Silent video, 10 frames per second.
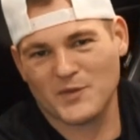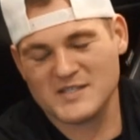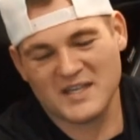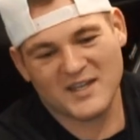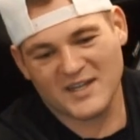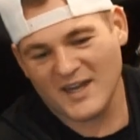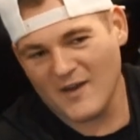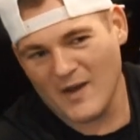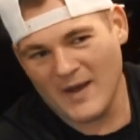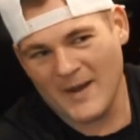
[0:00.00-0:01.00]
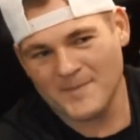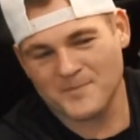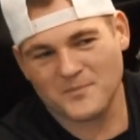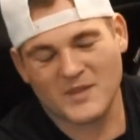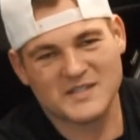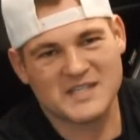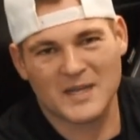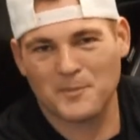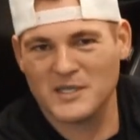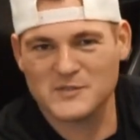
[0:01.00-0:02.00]
for the Celica,
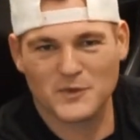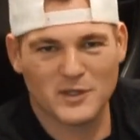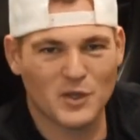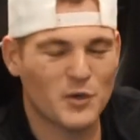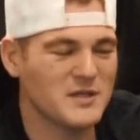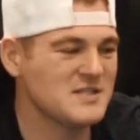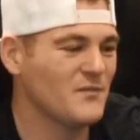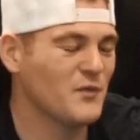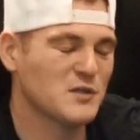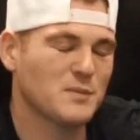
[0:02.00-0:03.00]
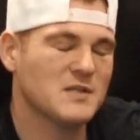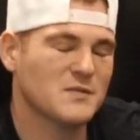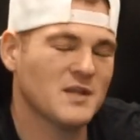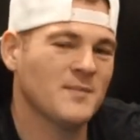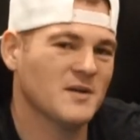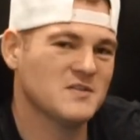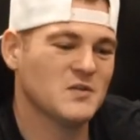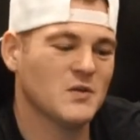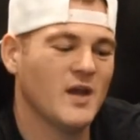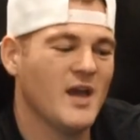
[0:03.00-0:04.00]
second place for the Lotus, and first place for the
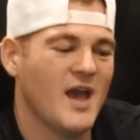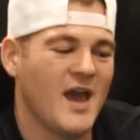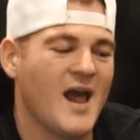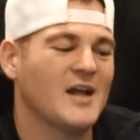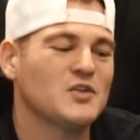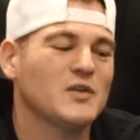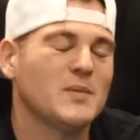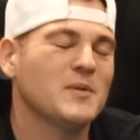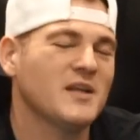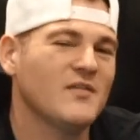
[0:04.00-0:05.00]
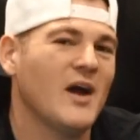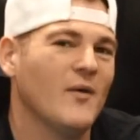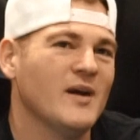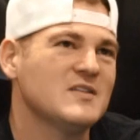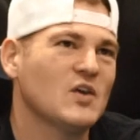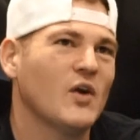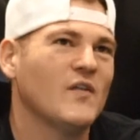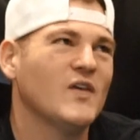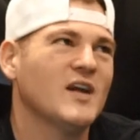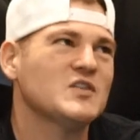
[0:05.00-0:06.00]
MR2, and I truly believe that way. So
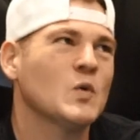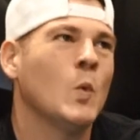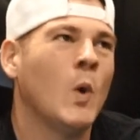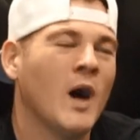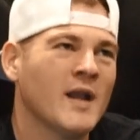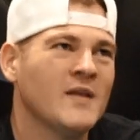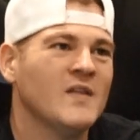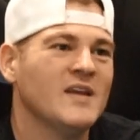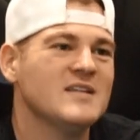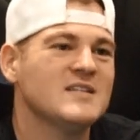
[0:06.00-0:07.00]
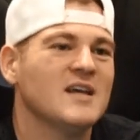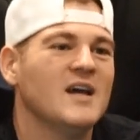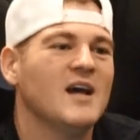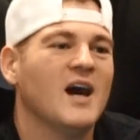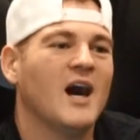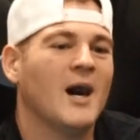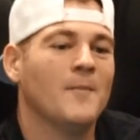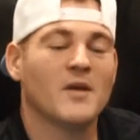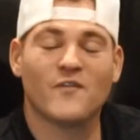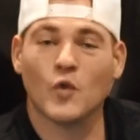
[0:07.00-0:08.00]
if you guys are wanting these,
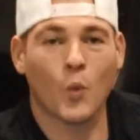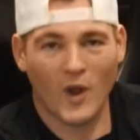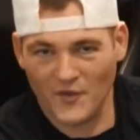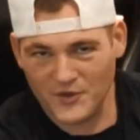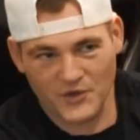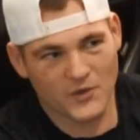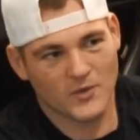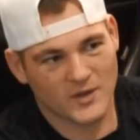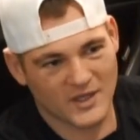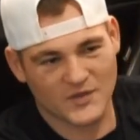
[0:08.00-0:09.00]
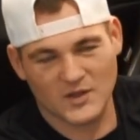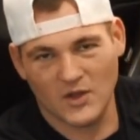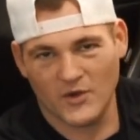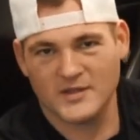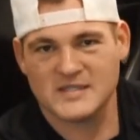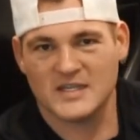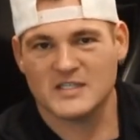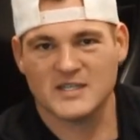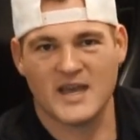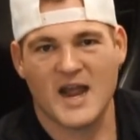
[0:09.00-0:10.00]
if you're well-to-do, get the Lotus.
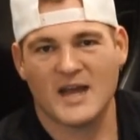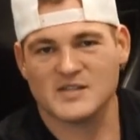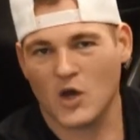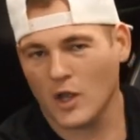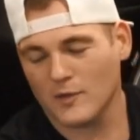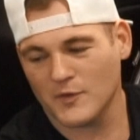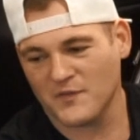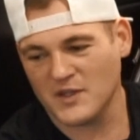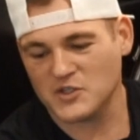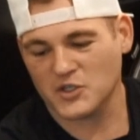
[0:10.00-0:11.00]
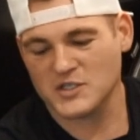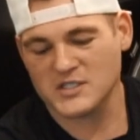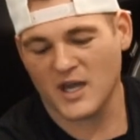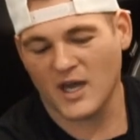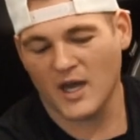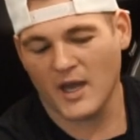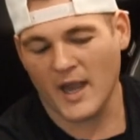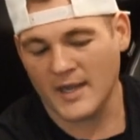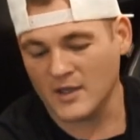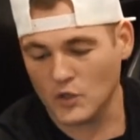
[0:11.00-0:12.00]
It has all the features,
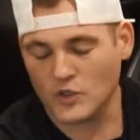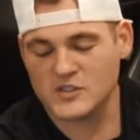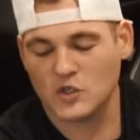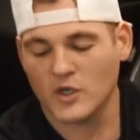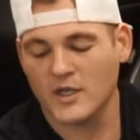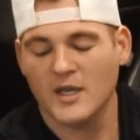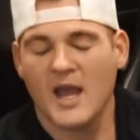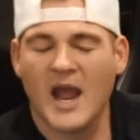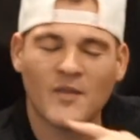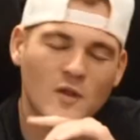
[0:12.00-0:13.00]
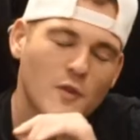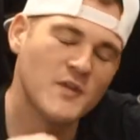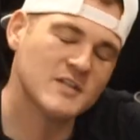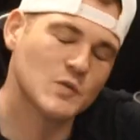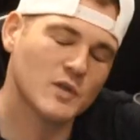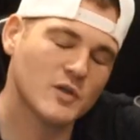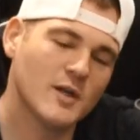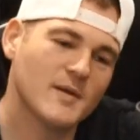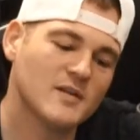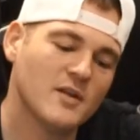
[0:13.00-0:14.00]
and it looks good. And the other thing that's really good
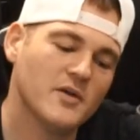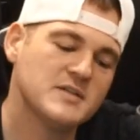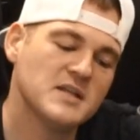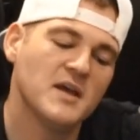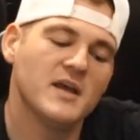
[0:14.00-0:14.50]
about the Lotus